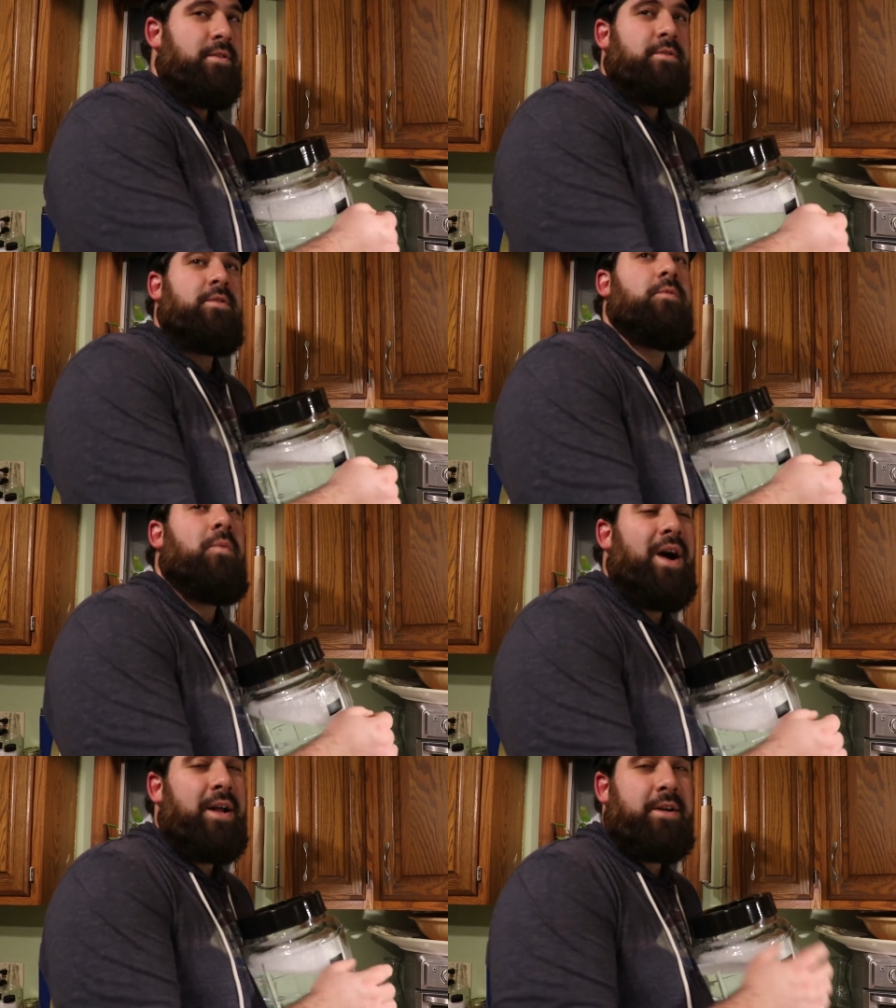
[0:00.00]
So
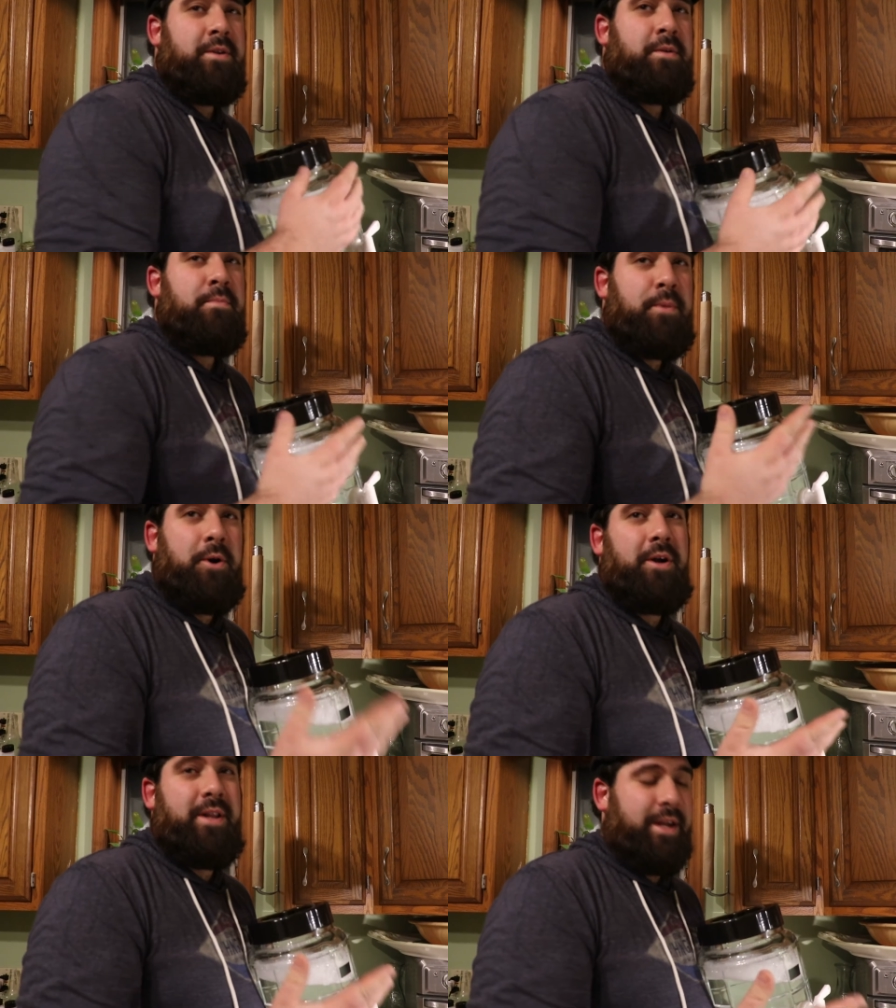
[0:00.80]
while you're
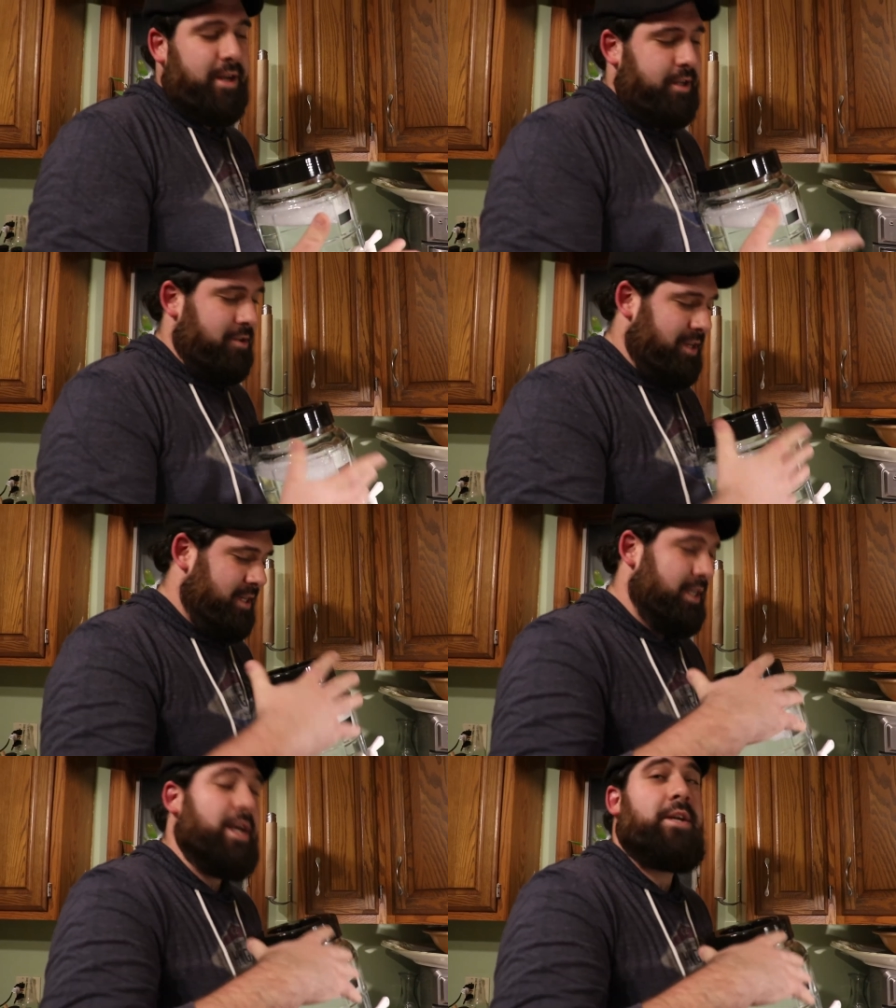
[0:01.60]
boiling, you need
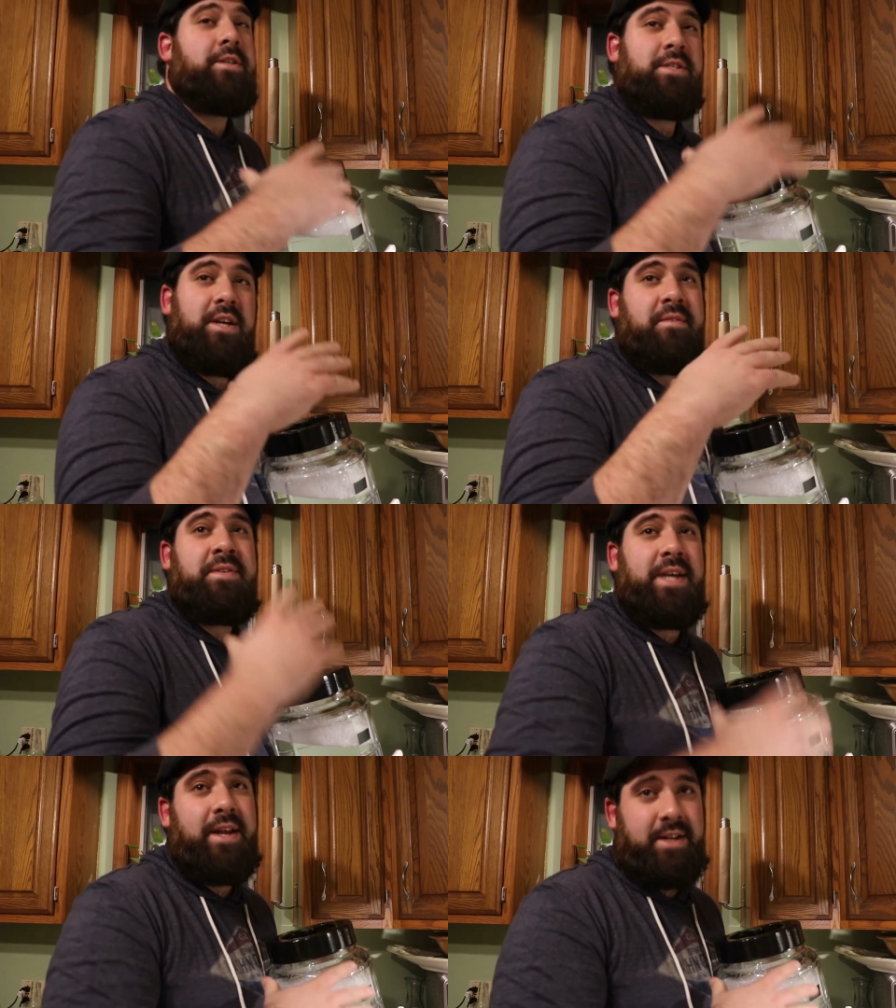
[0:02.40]
to get your stuff
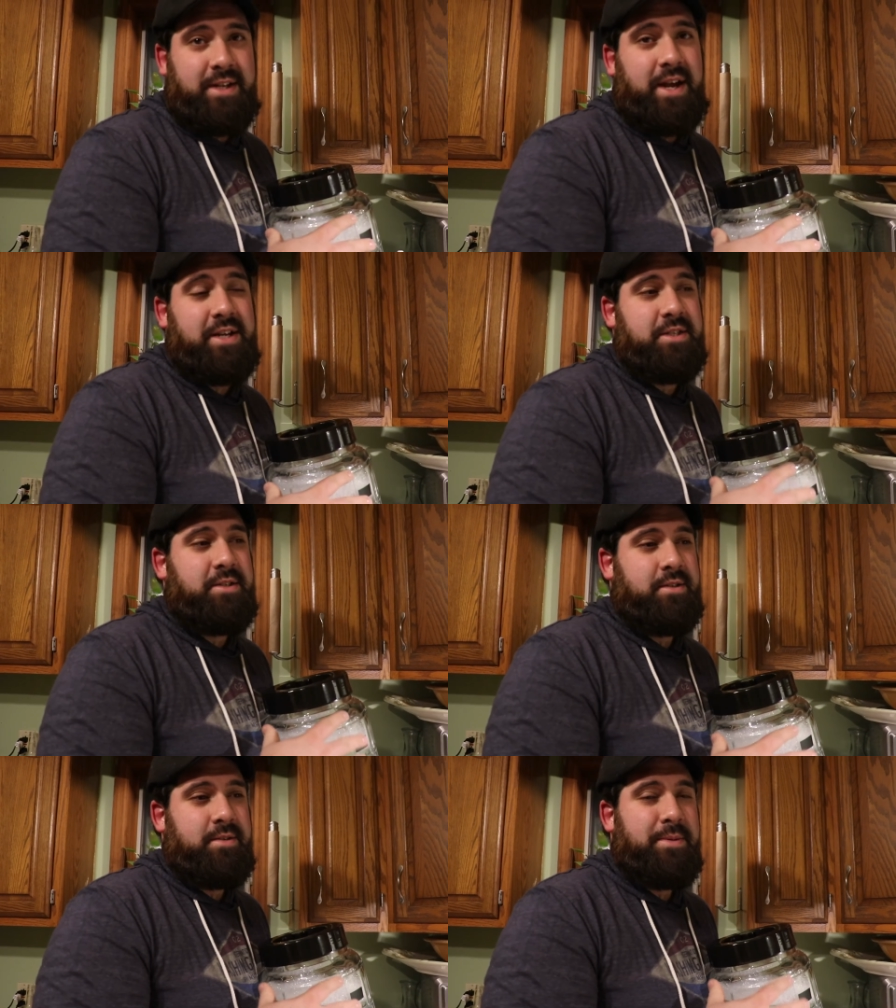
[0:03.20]

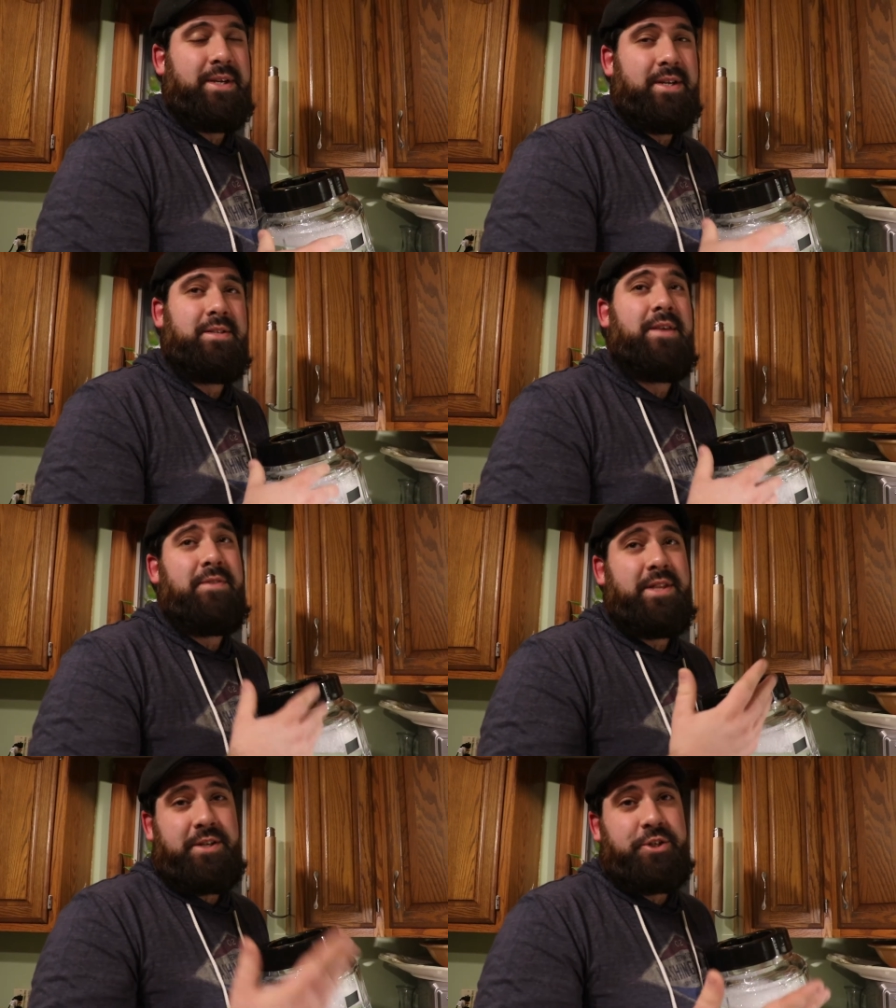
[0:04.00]
sanitized because
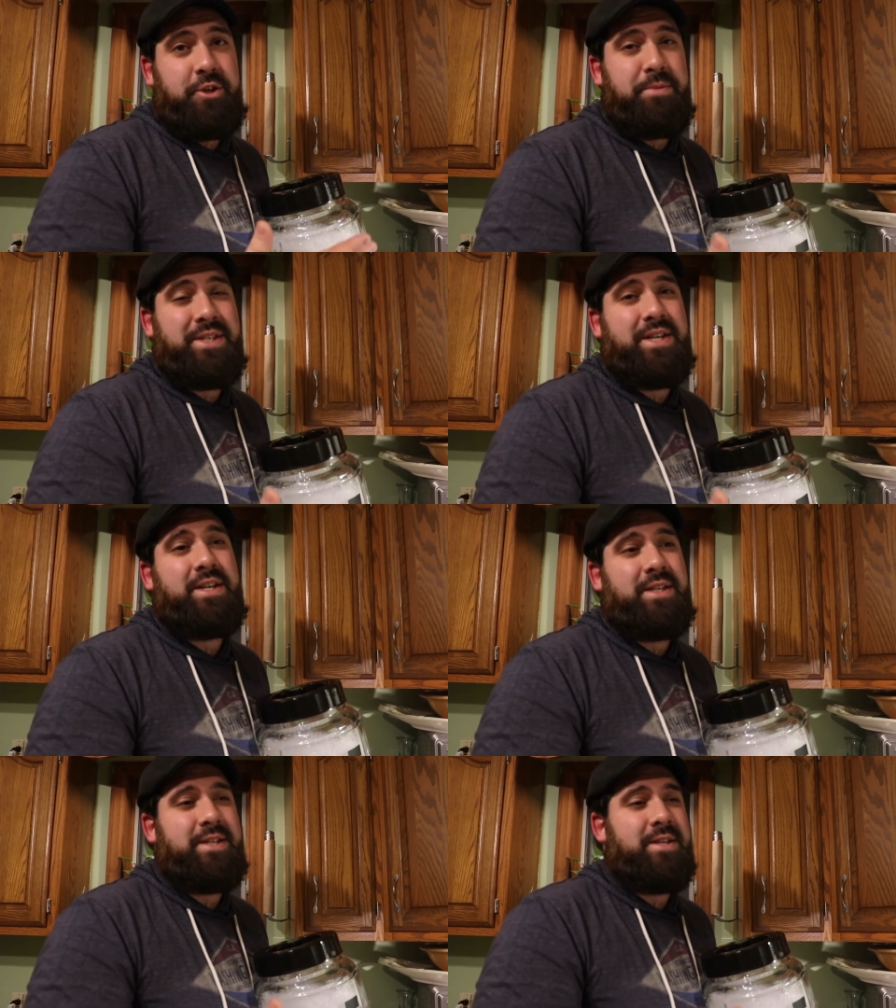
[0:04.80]
everything should be
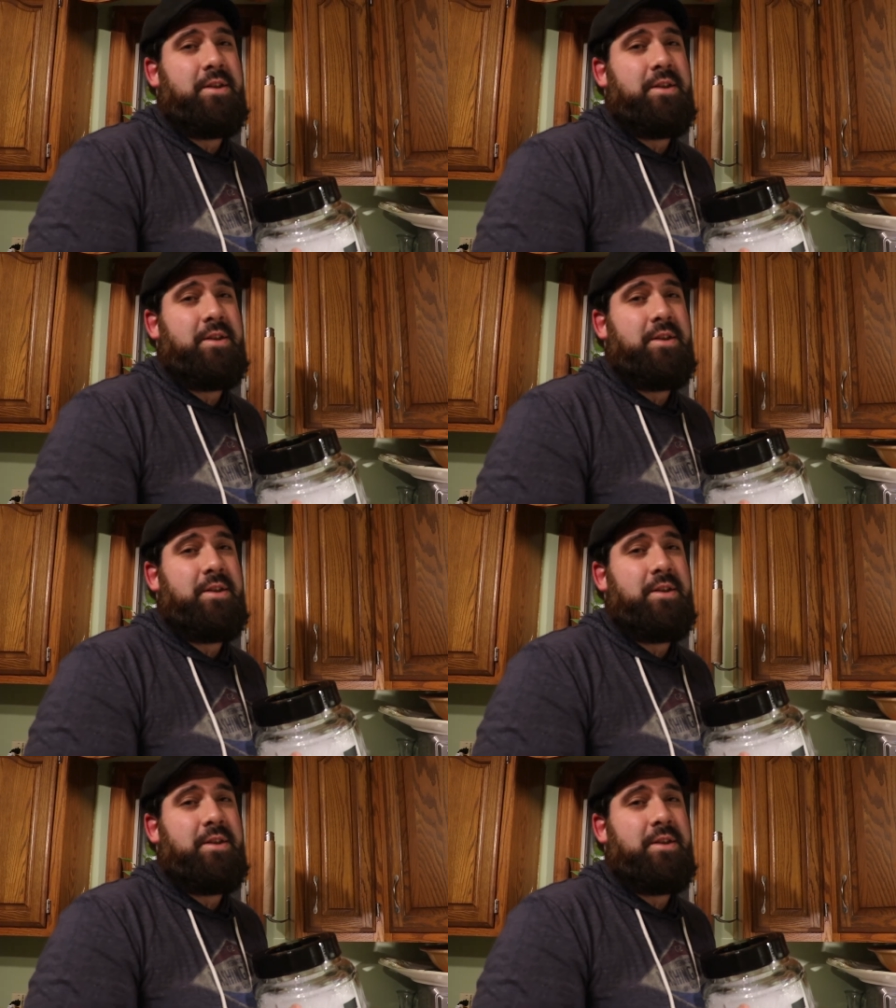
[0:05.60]
sanitized.